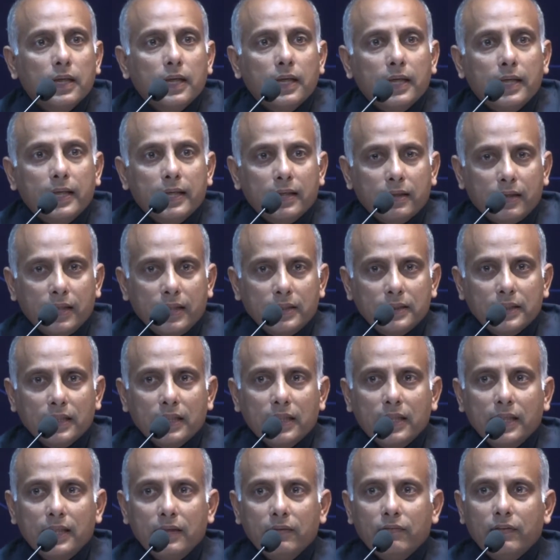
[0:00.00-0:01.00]

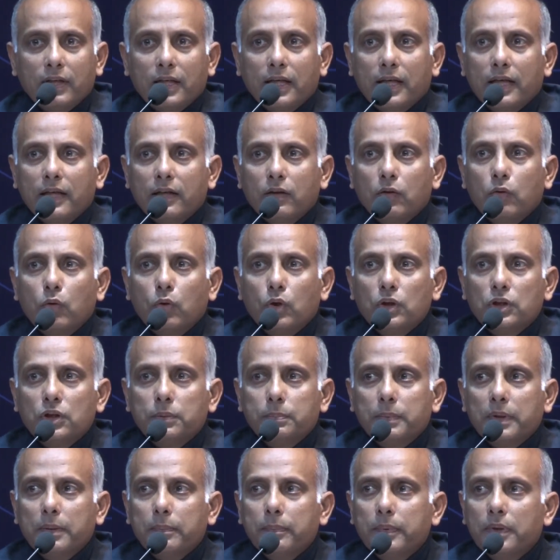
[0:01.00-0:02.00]
Increasingly, when I
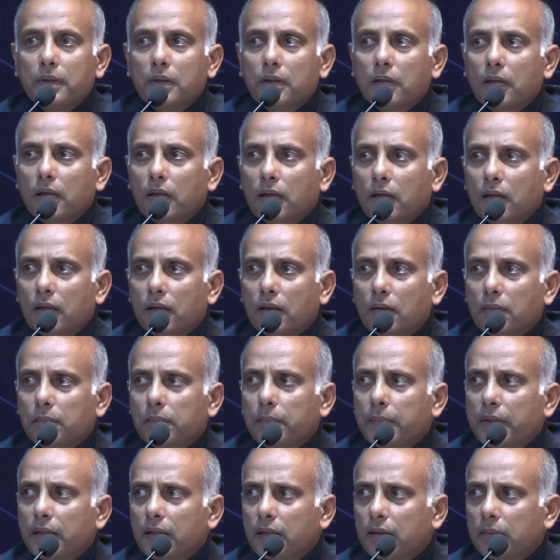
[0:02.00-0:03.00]
coach people, uh,
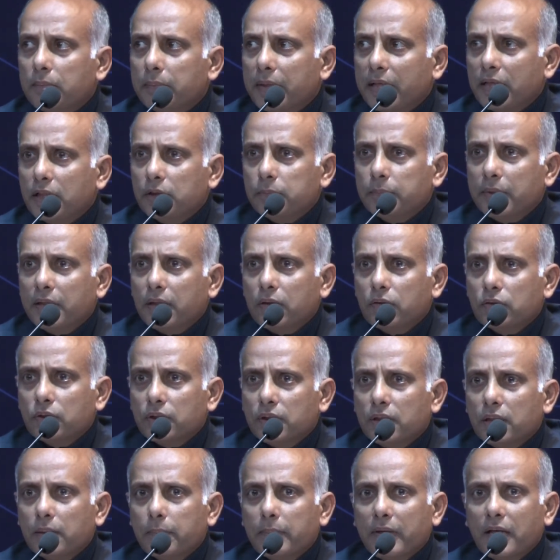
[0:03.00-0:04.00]
middle management to
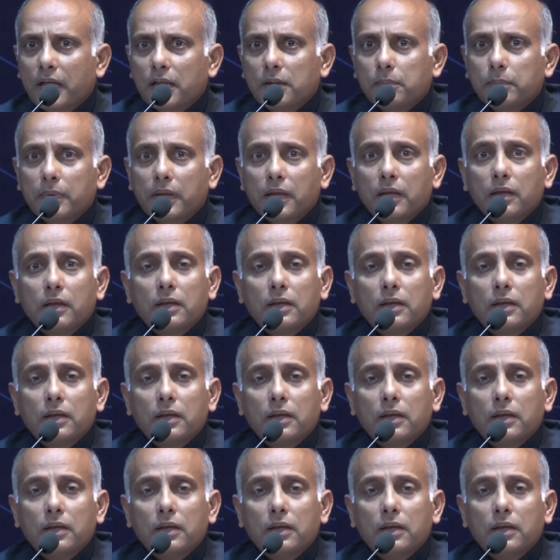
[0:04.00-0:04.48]
senior management,